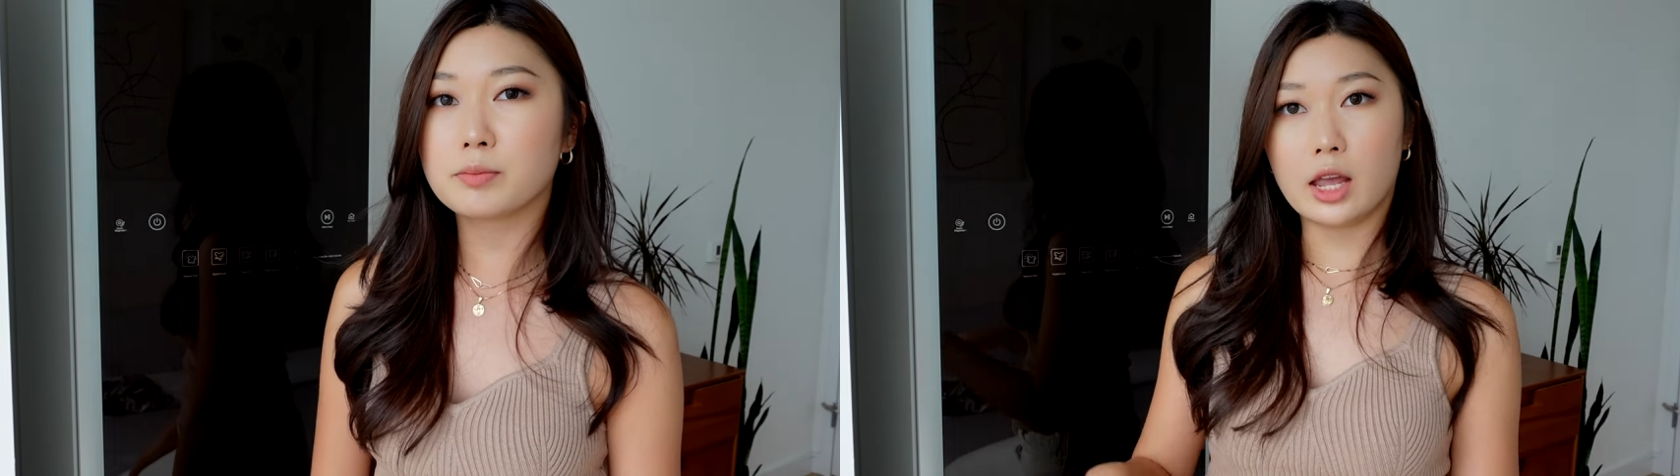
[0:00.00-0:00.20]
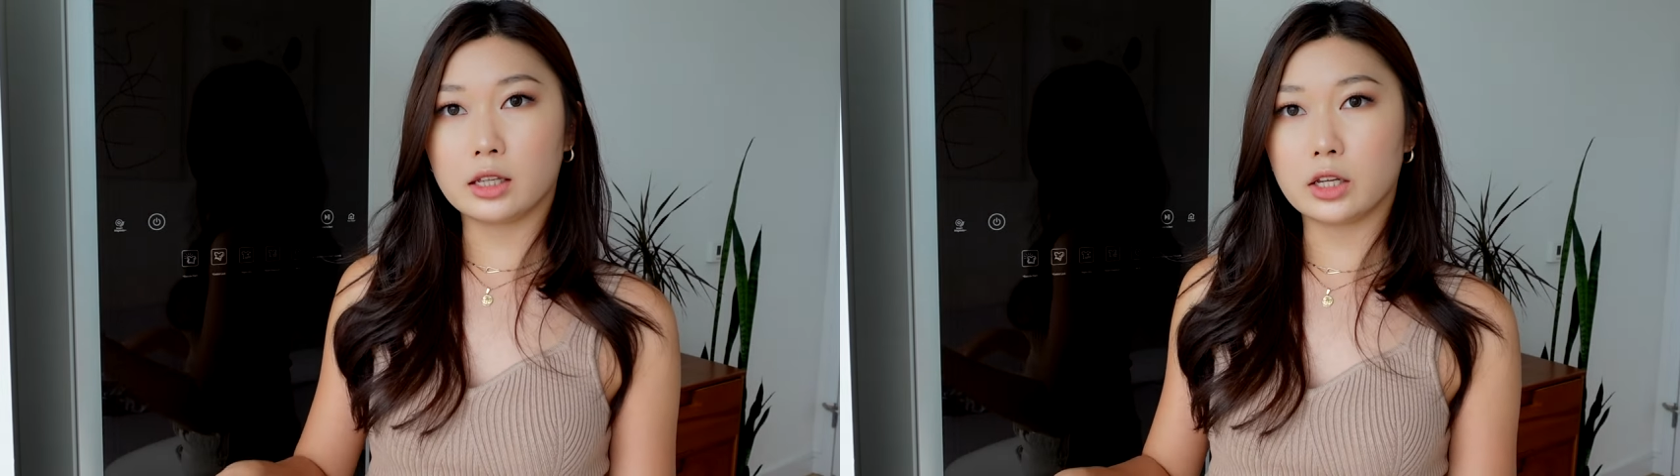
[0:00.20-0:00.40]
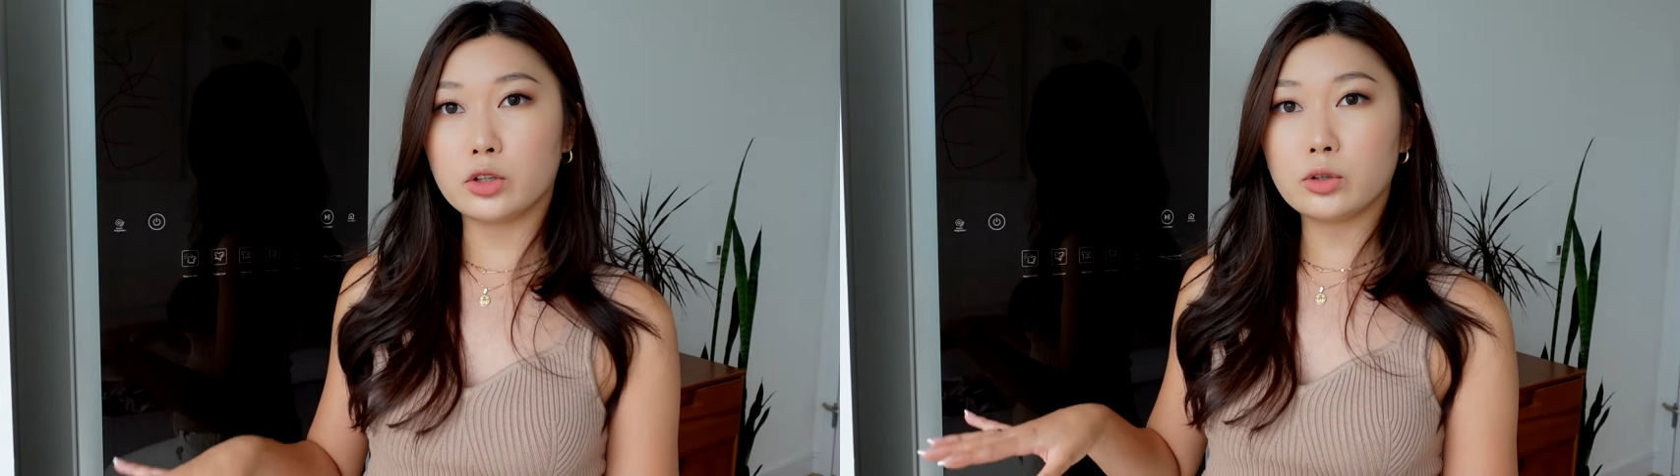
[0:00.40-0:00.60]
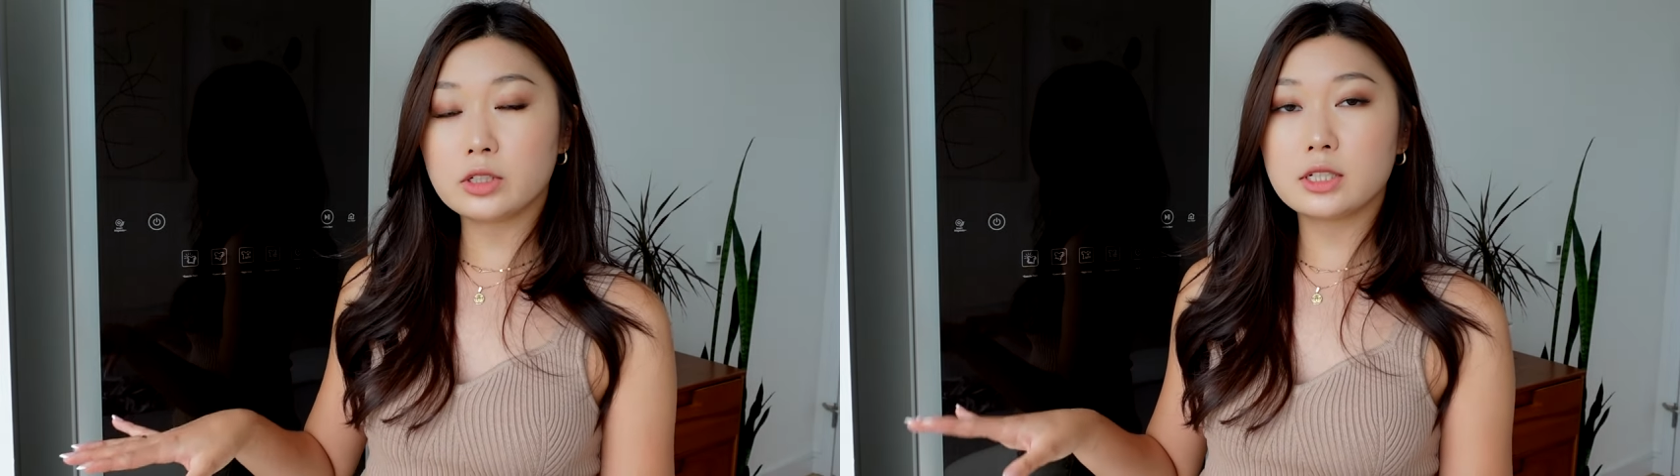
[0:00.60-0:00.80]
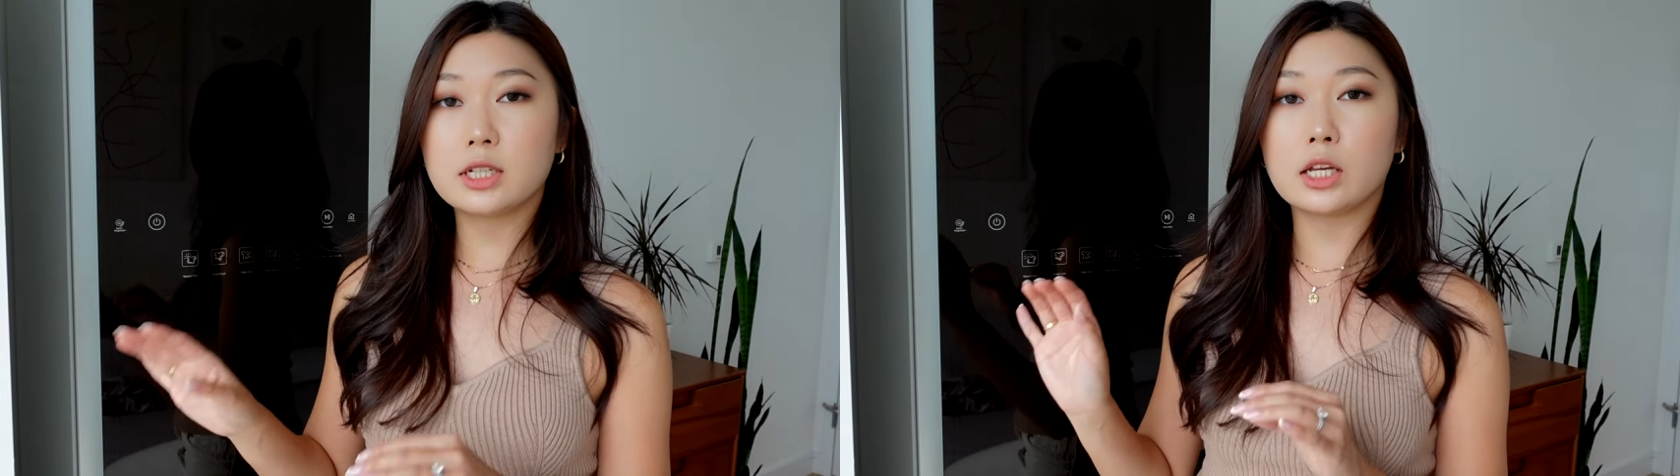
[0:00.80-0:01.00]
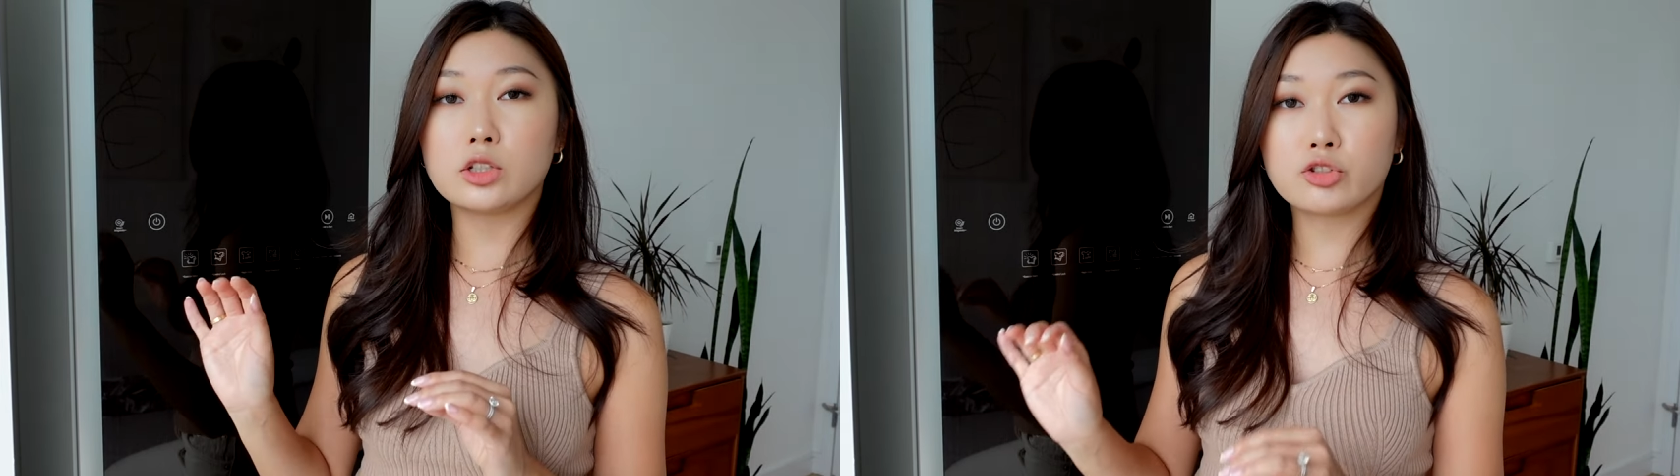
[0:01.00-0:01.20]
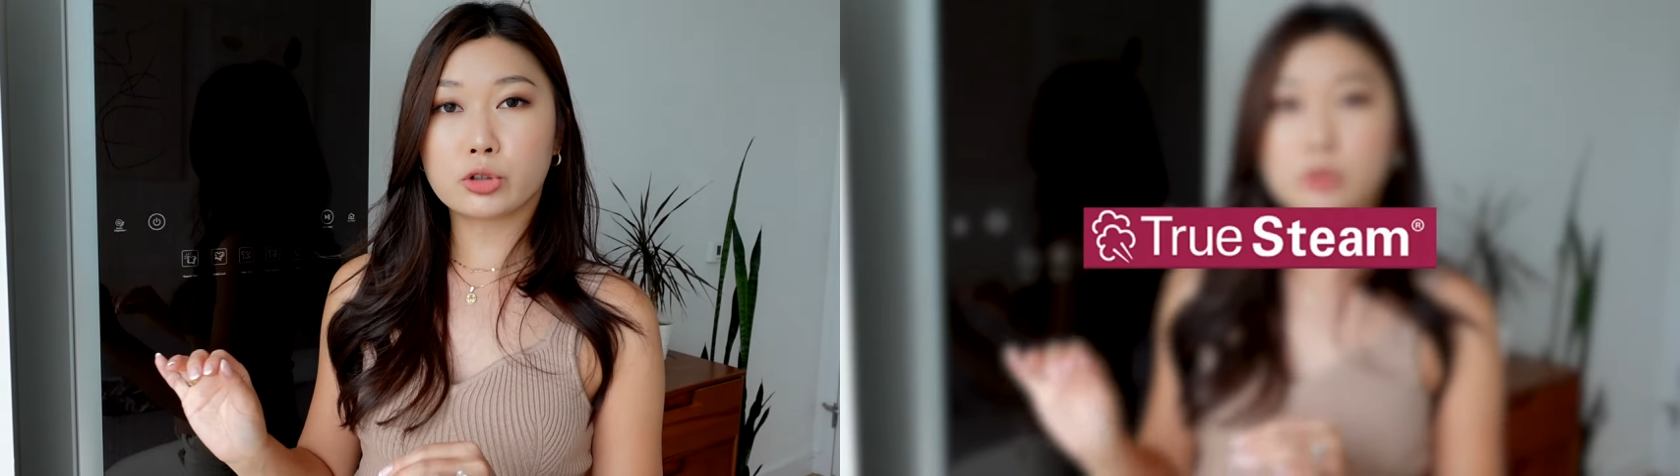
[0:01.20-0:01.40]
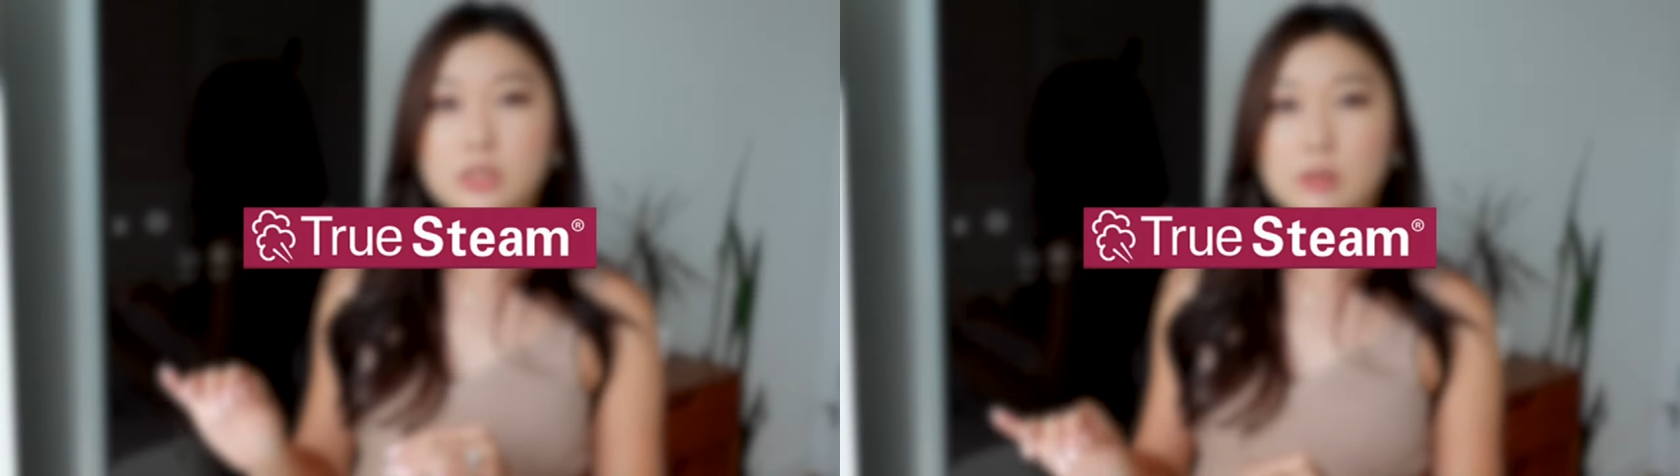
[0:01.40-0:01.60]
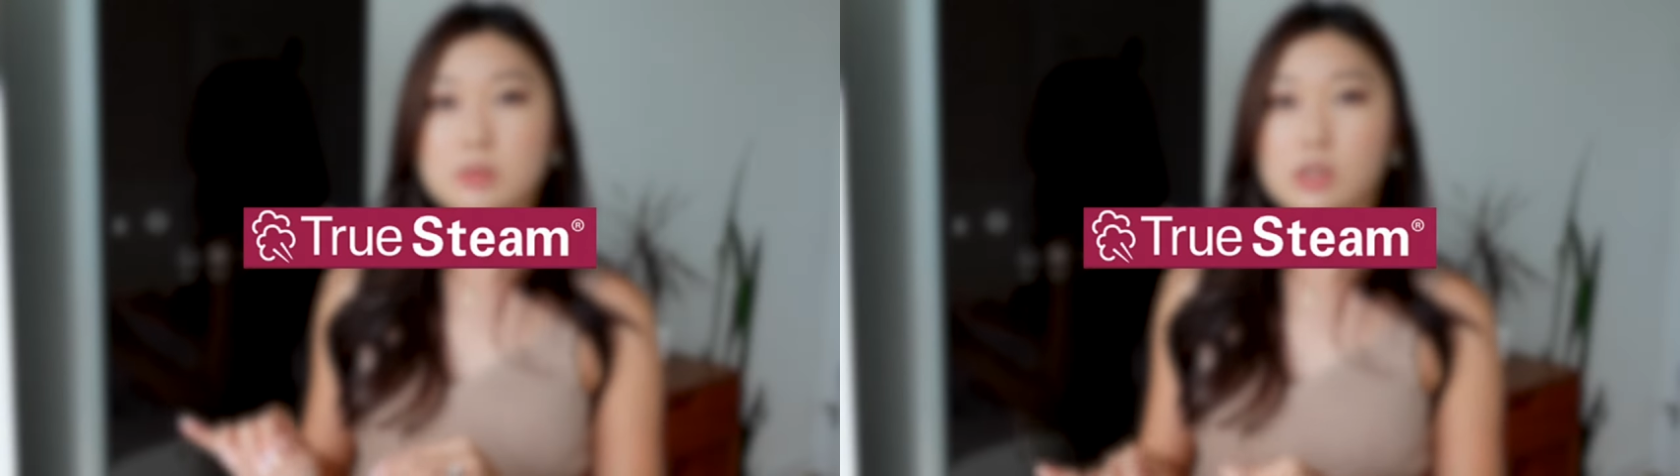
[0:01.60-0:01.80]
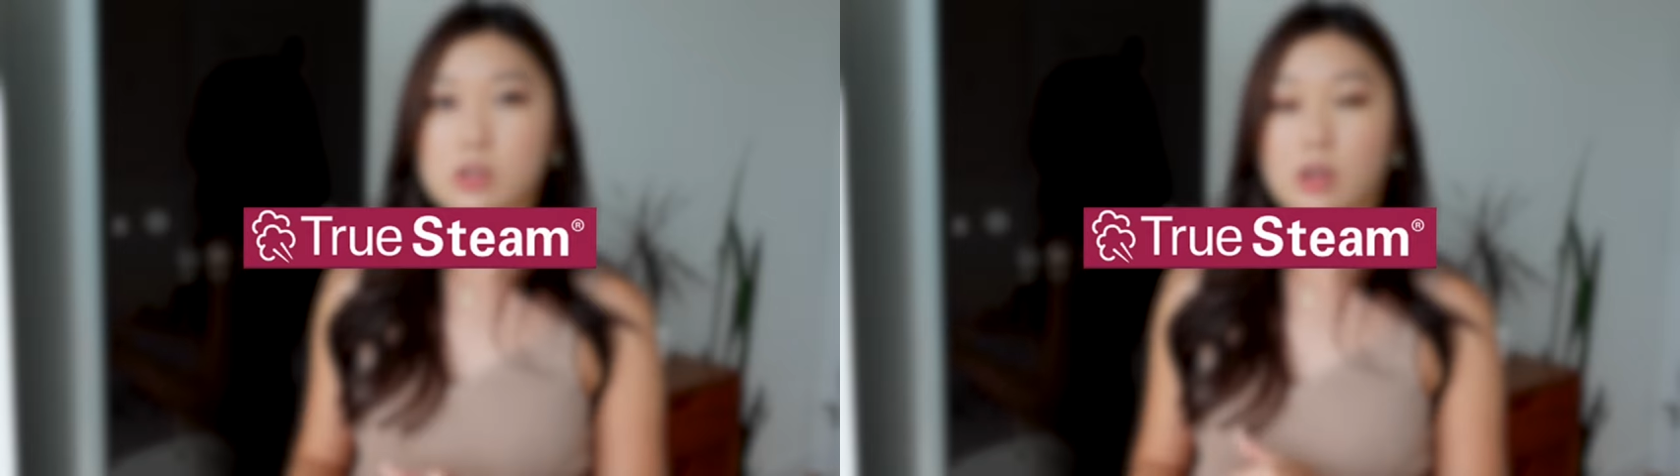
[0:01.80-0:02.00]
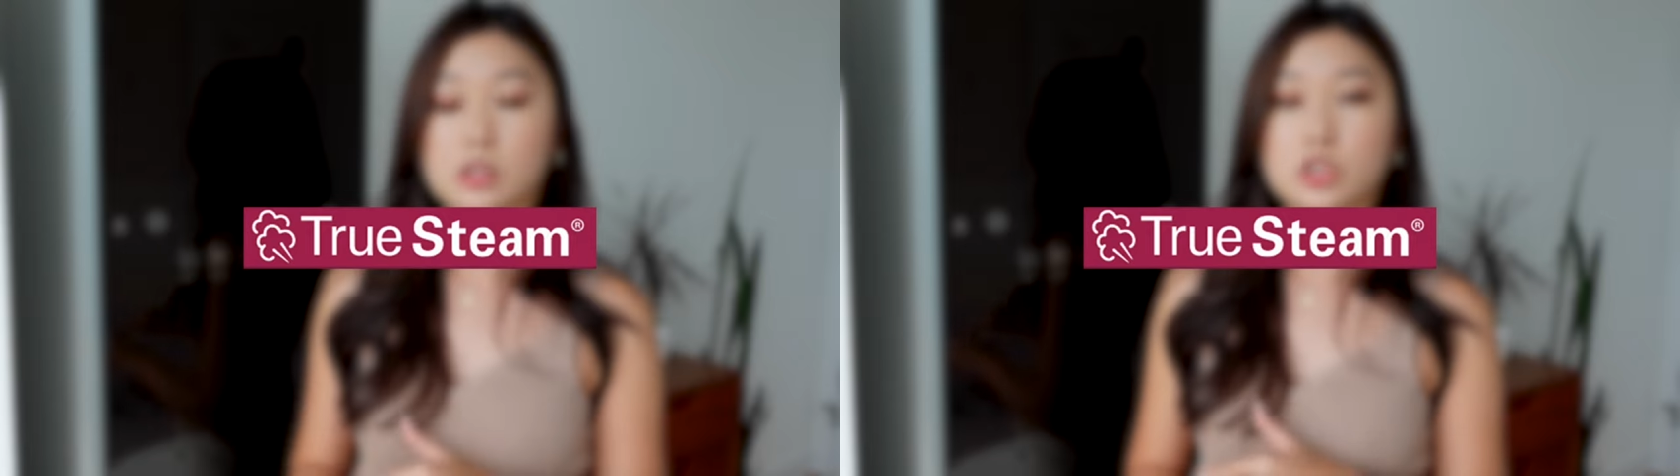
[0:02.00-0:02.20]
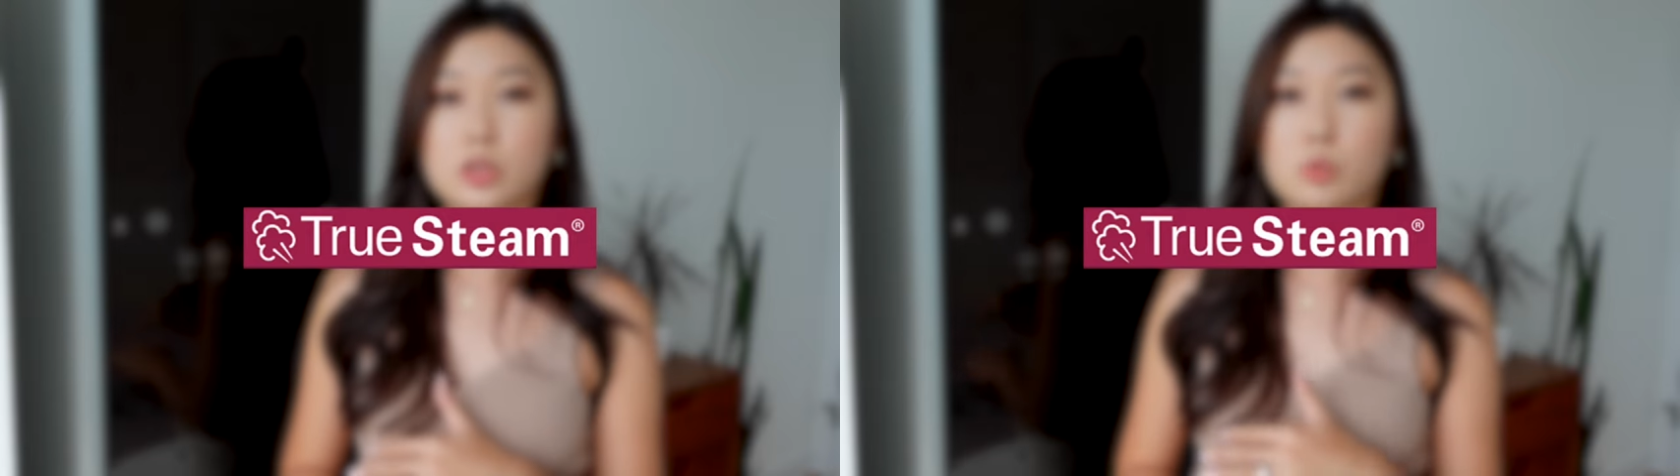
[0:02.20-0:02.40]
And it uses a true steam technology,